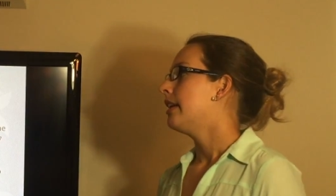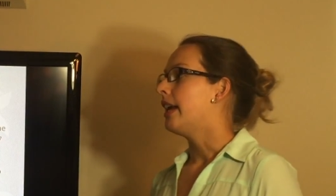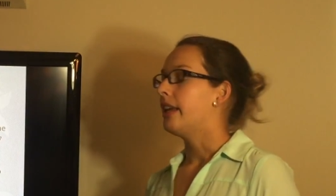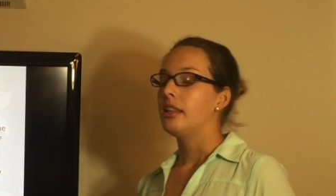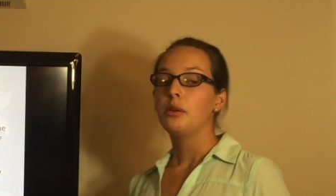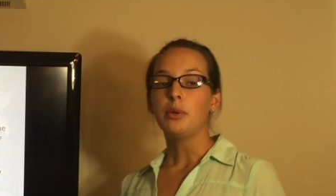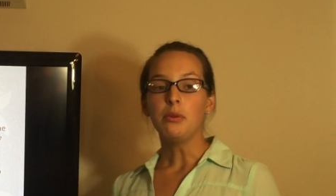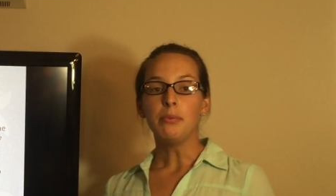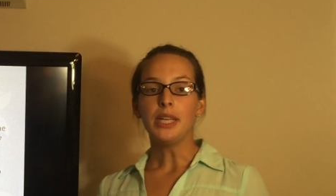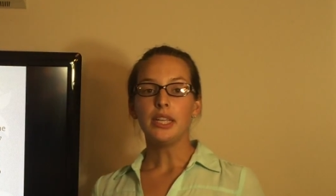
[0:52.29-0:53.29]
Okay, the
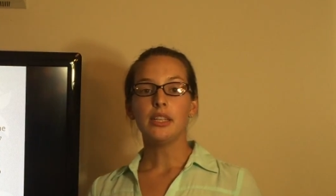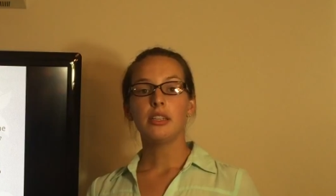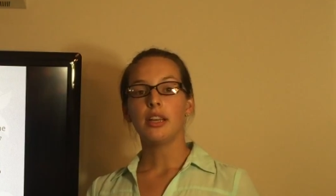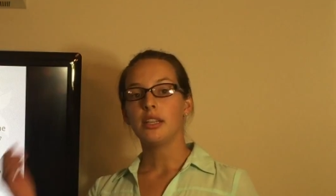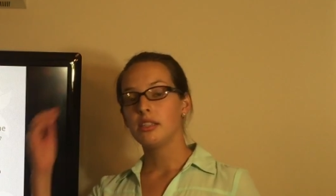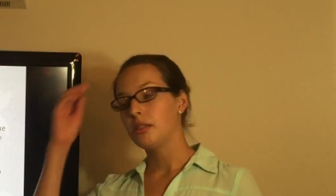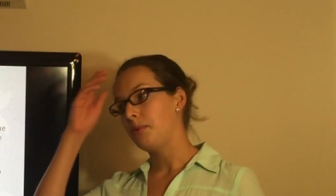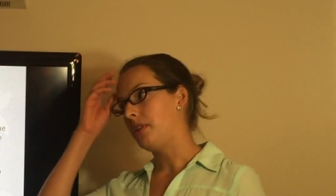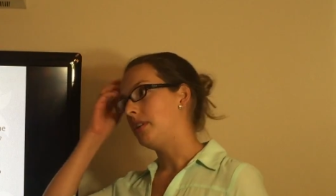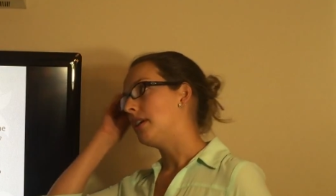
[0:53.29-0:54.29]
queen bee, that's the
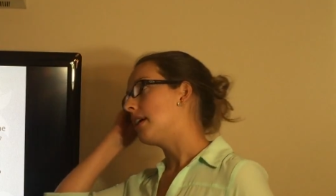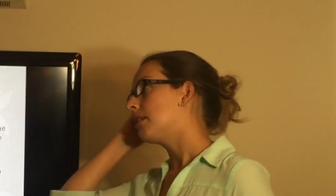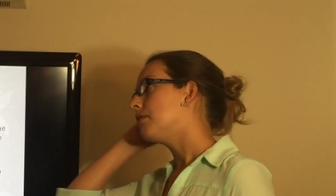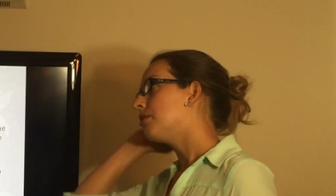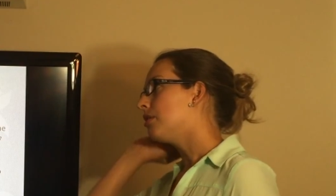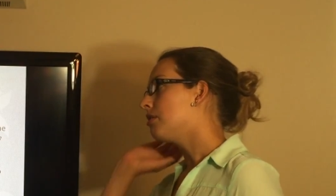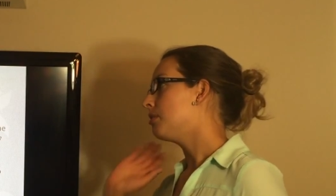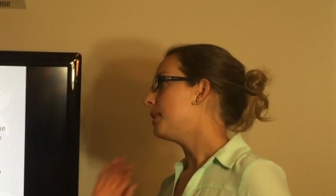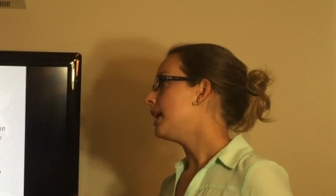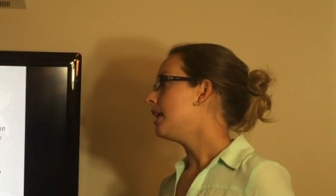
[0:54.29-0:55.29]
one that
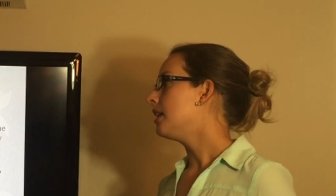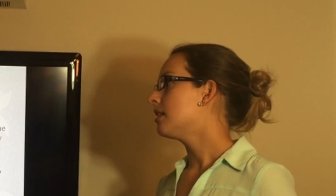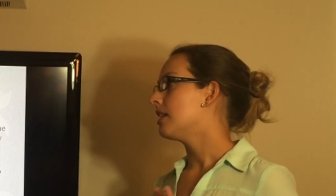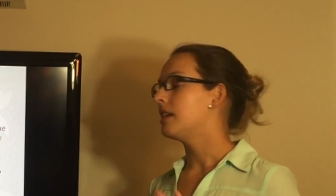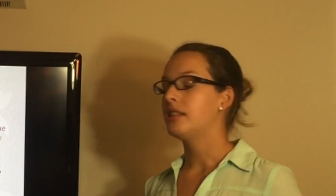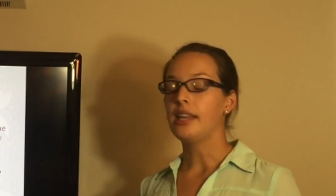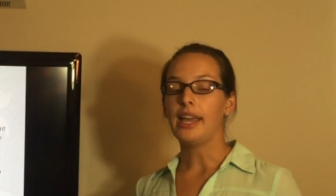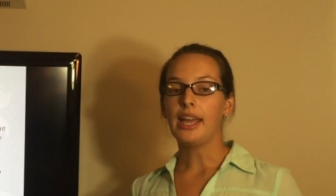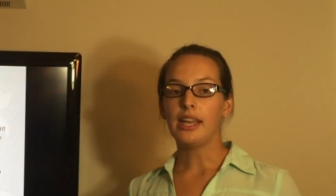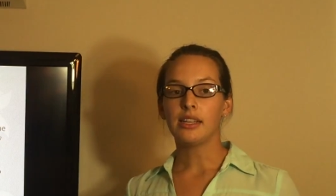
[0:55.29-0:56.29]
controls the bees, lays the
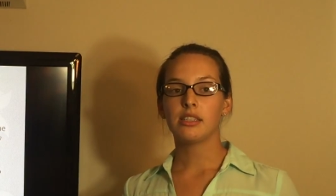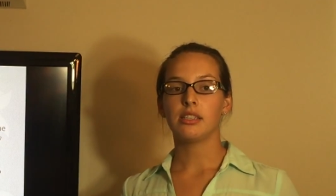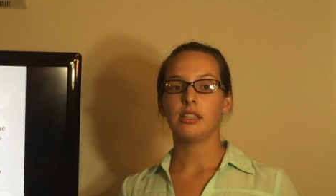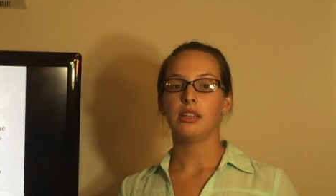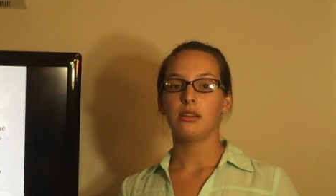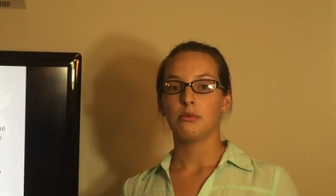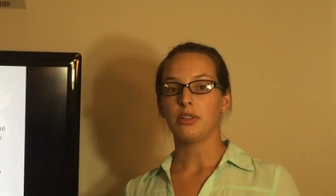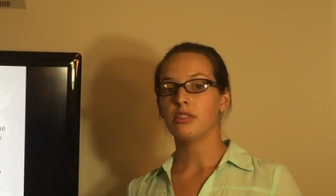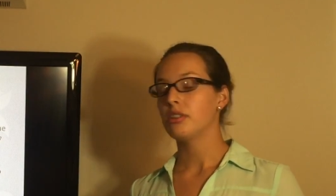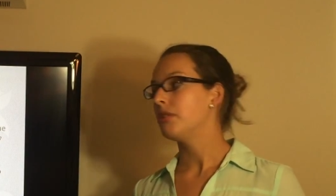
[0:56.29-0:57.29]
eggs, and
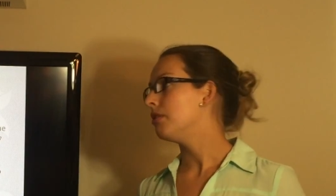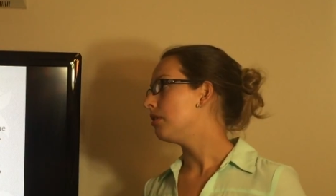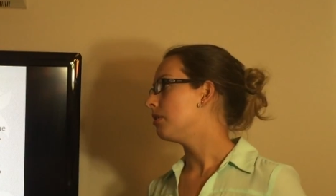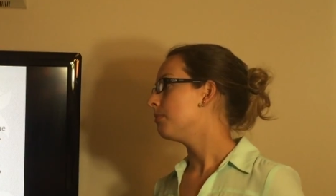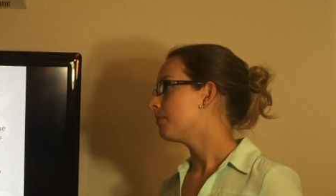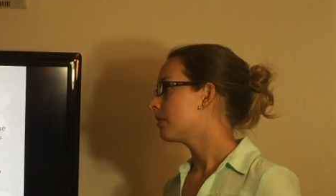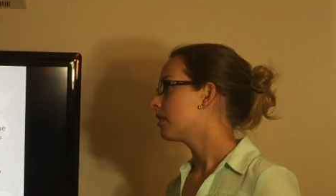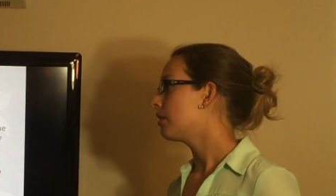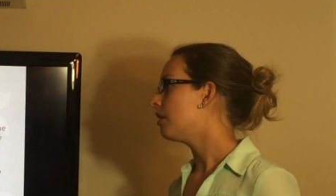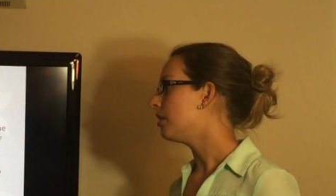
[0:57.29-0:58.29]
runs the whole
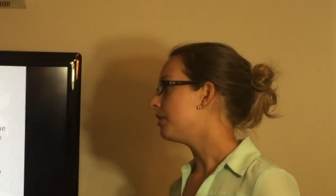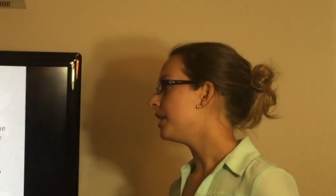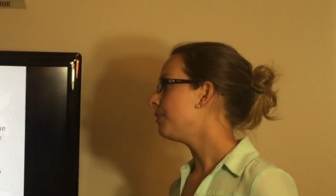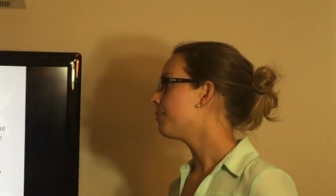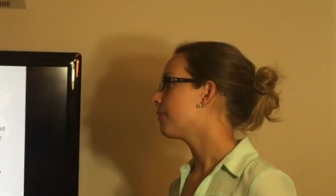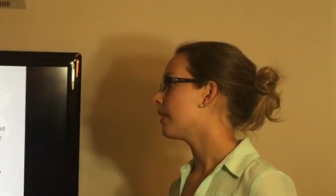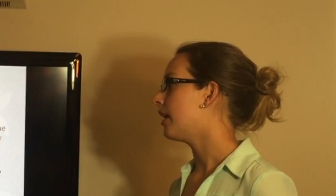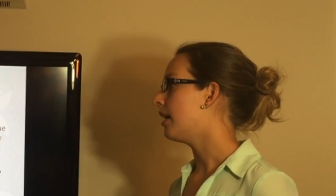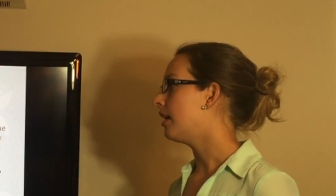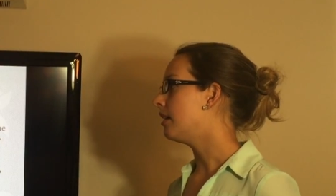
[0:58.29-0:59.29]
colony
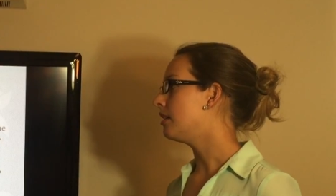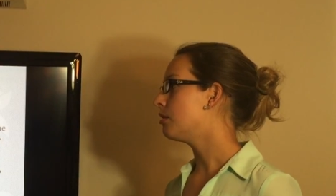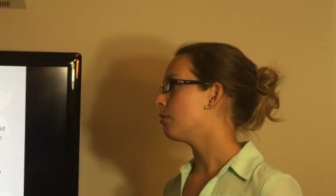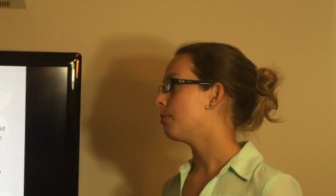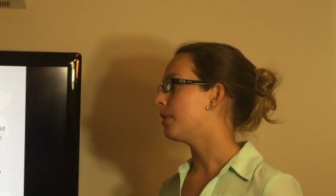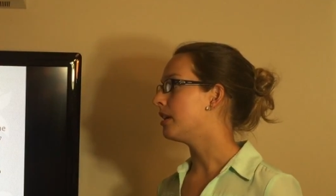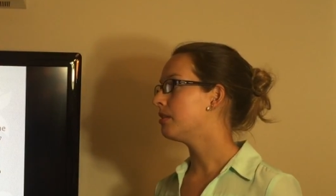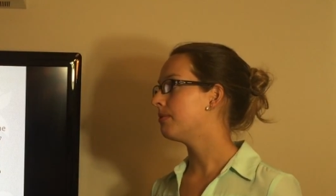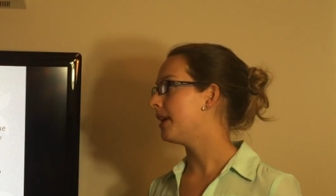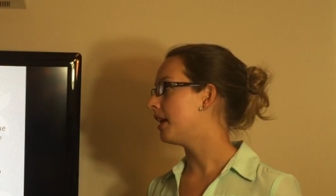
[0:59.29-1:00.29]
and this one
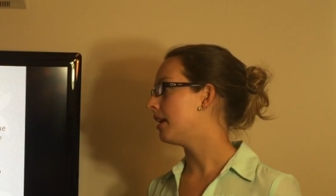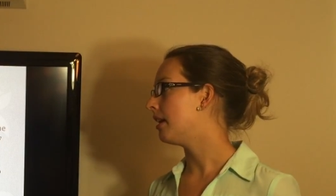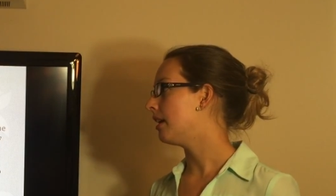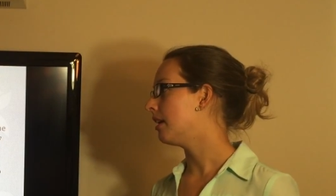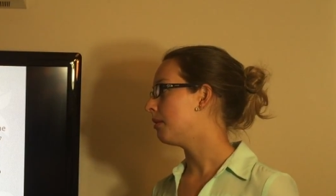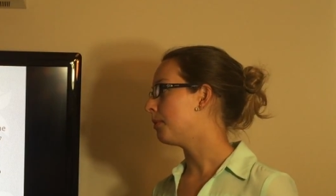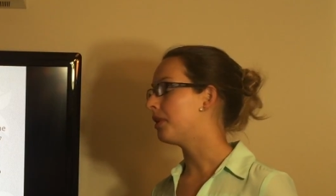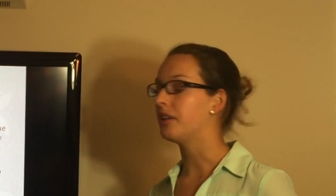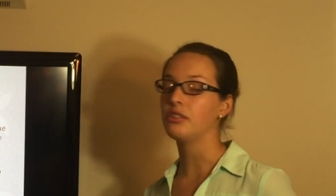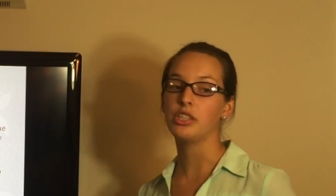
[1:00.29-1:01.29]
was fed uh,
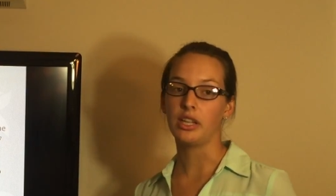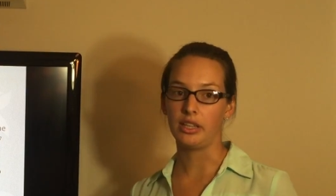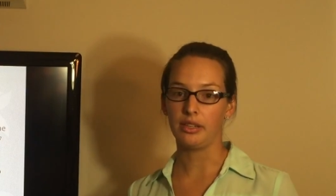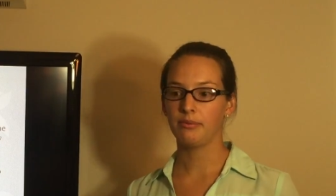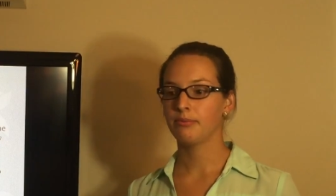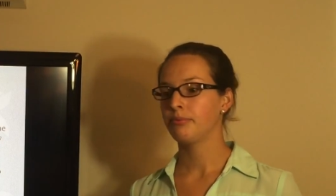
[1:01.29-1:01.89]
royal jelly.